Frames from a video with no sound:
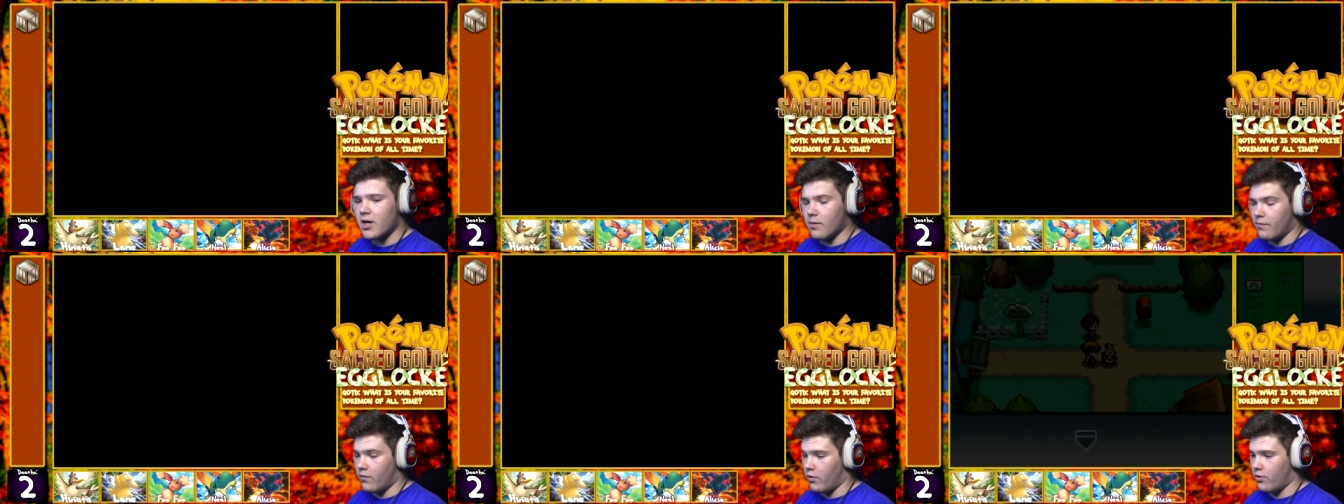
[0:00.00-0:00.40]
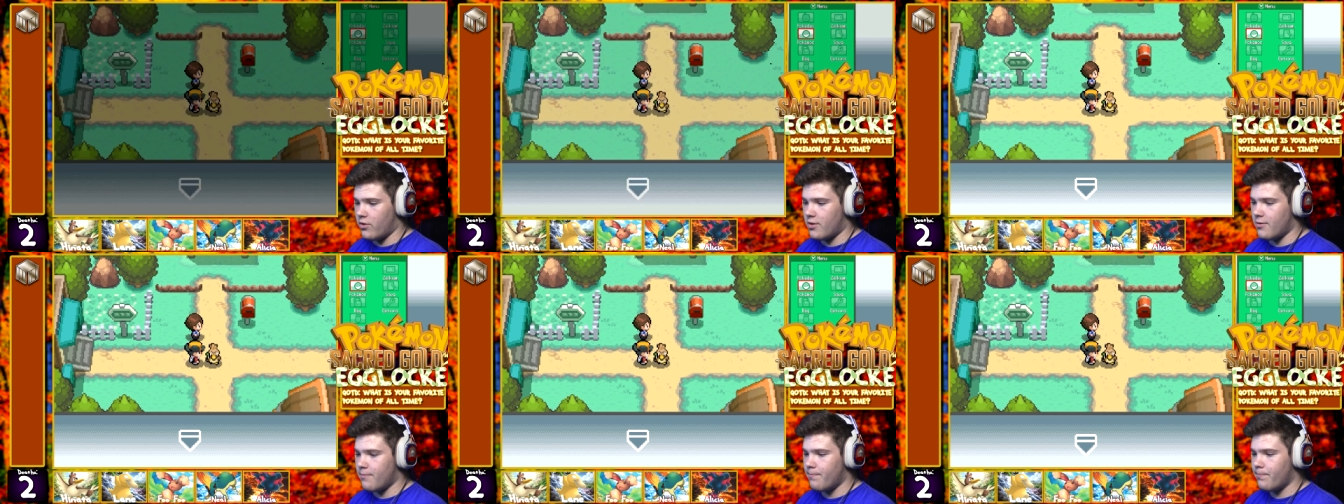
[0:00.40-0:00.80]
up
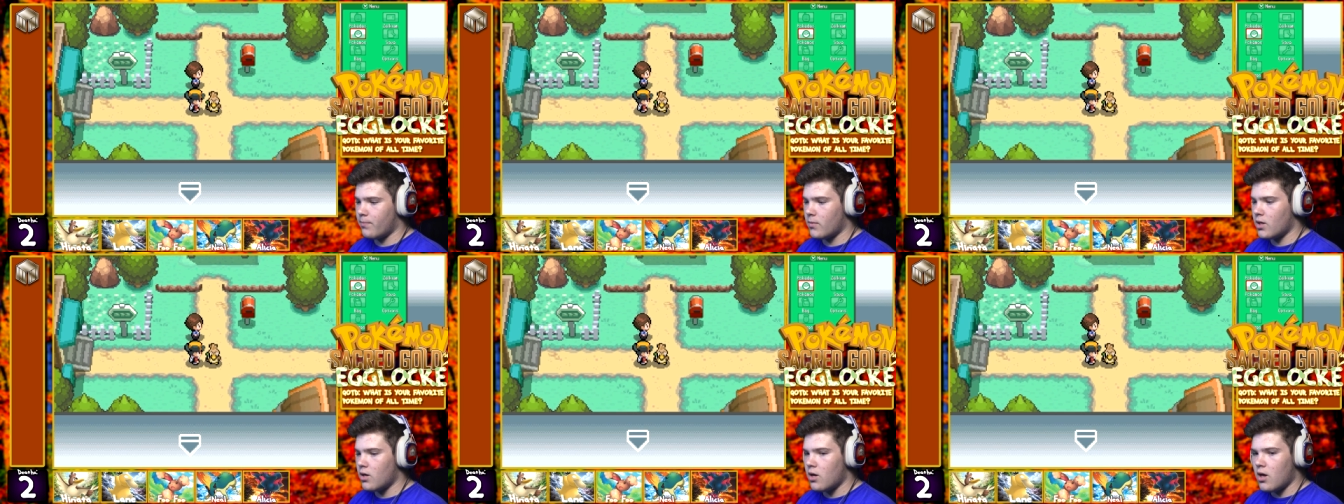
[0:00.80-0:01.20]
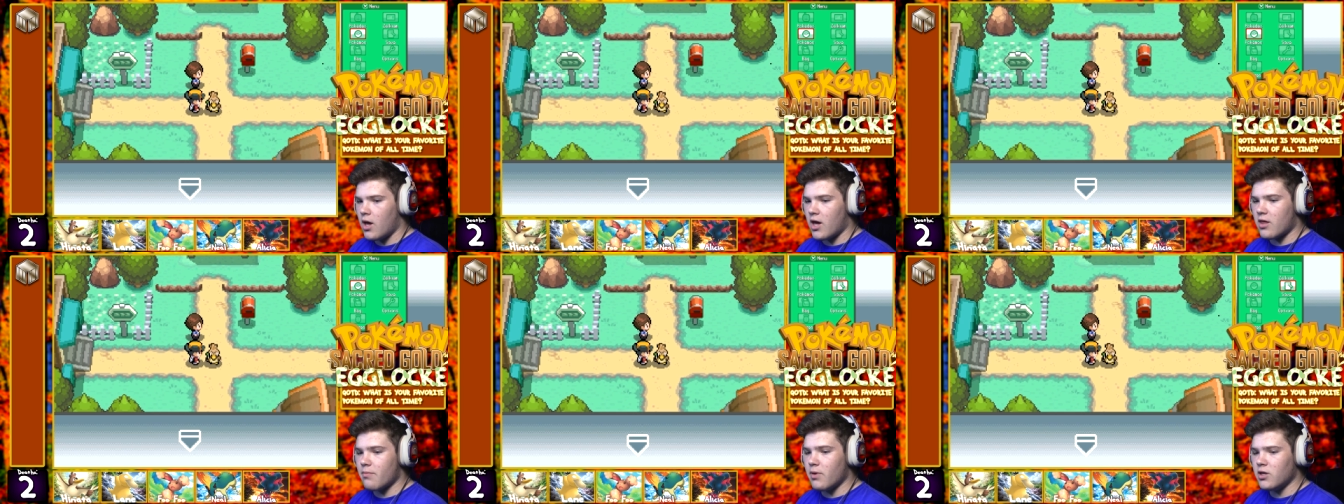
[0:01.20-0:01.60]
first.
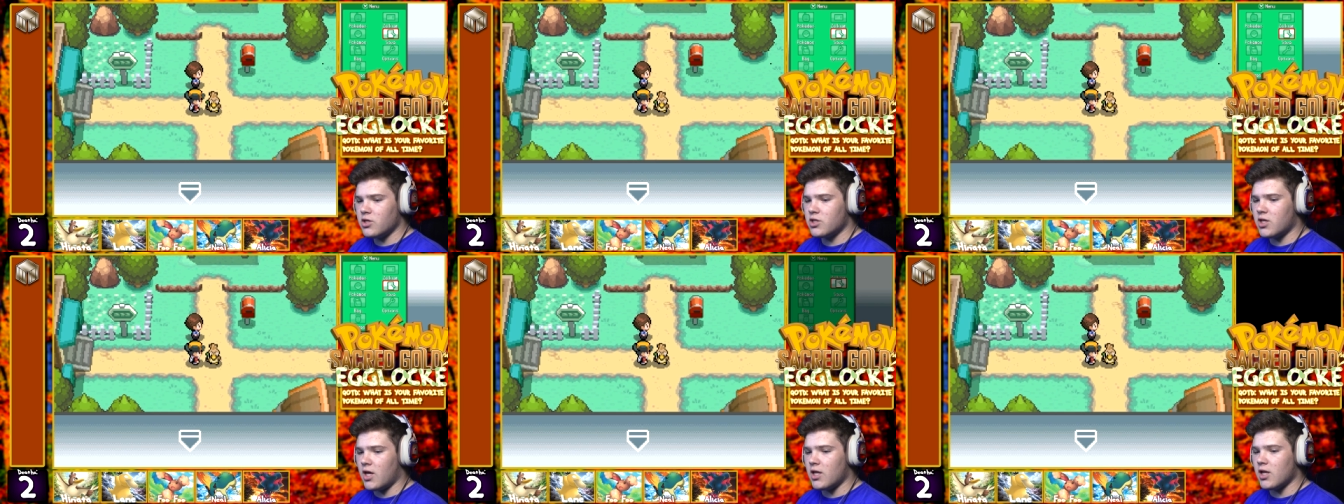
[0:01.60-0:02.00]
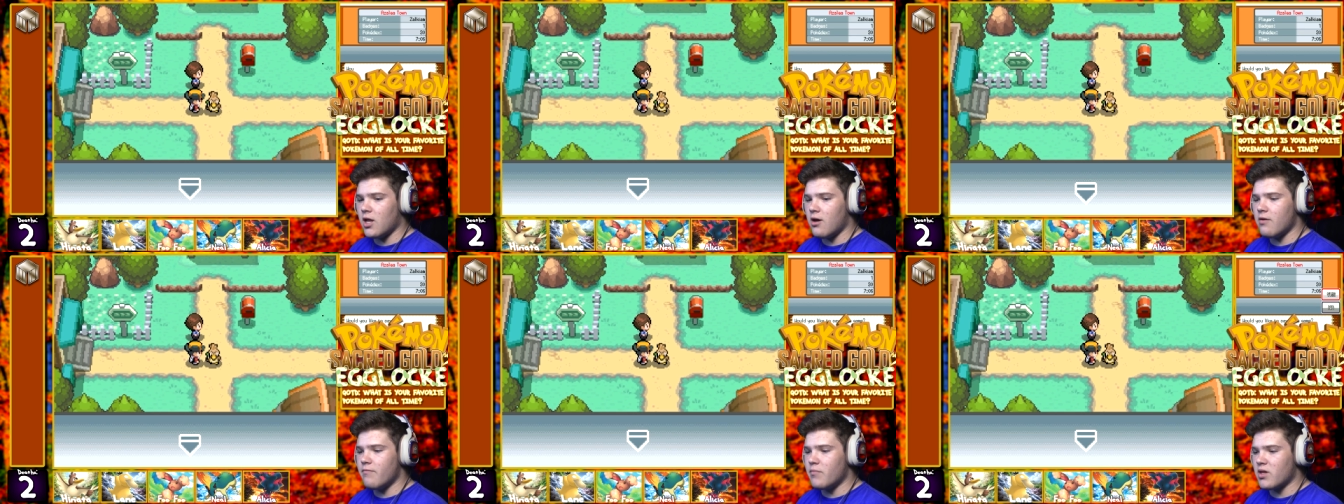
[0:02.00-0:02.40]
As much as I
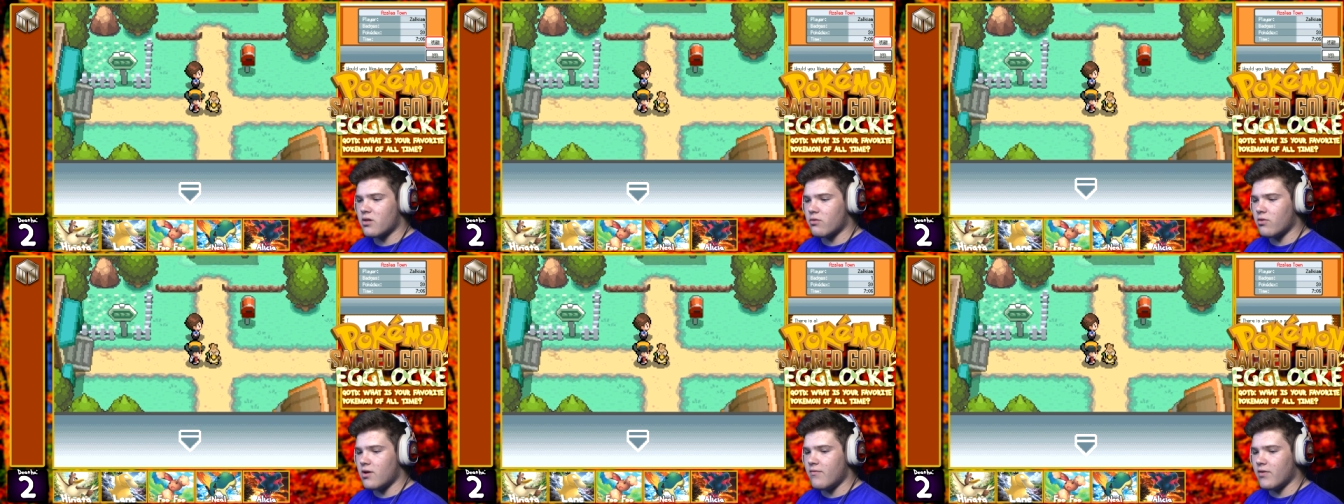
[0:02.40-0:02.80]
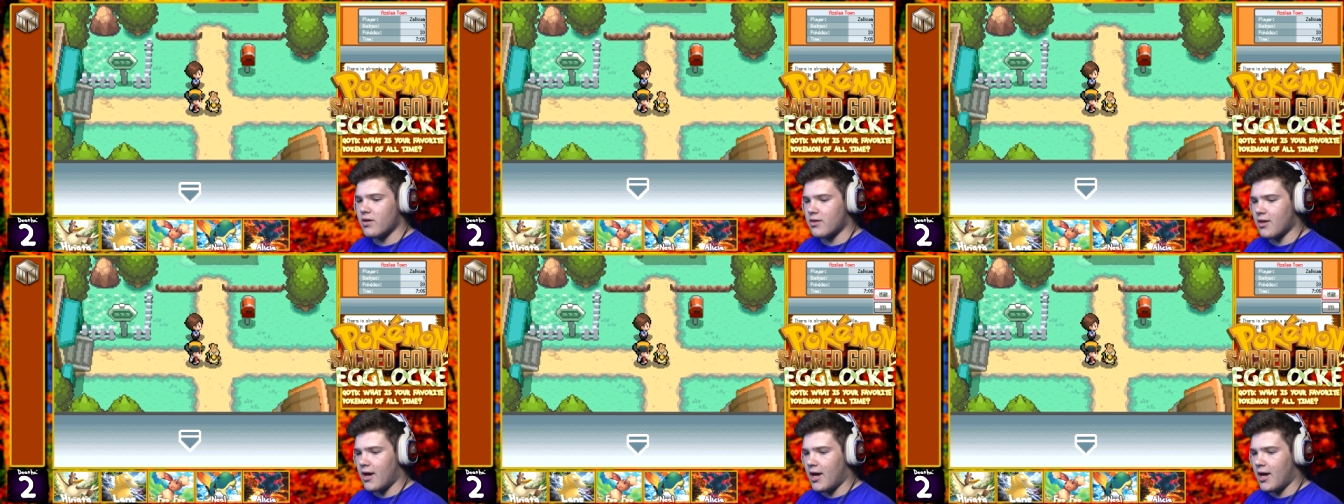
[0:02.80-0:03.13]
love Misdreavus,